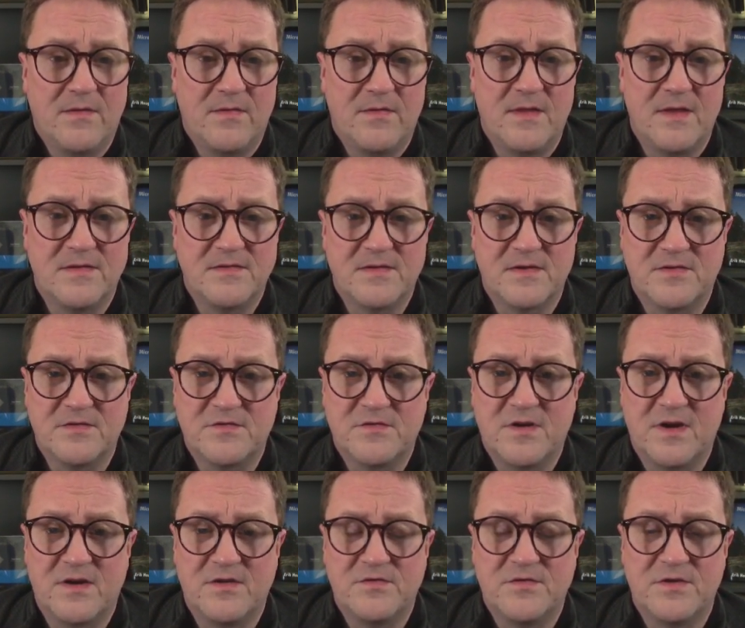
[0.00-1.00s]
this
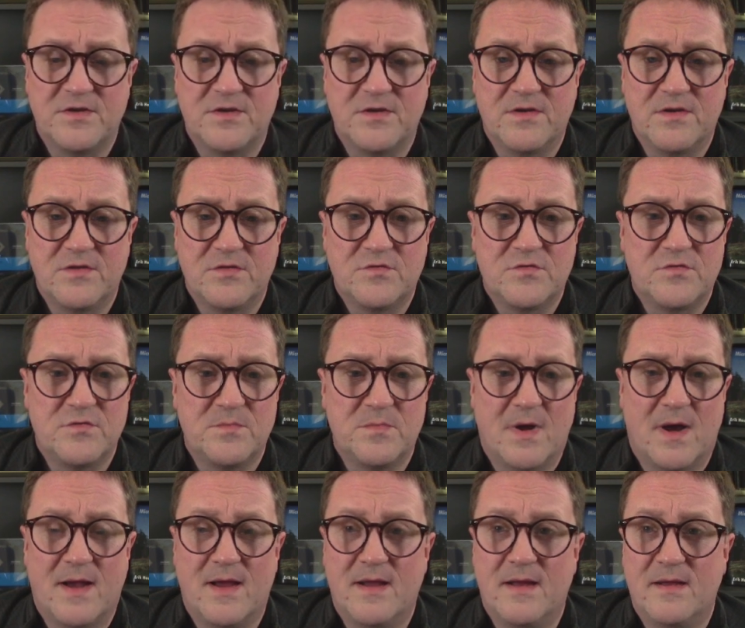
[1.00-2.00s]
extension to
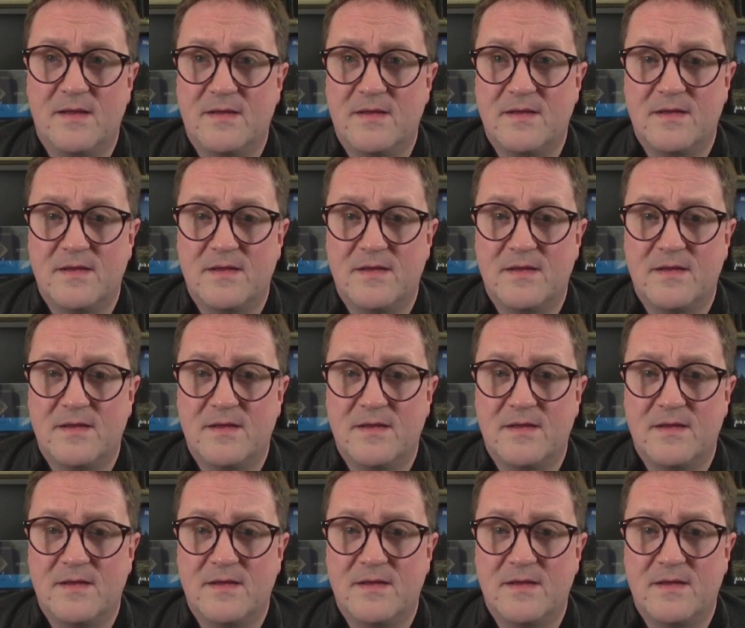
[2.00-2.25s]
my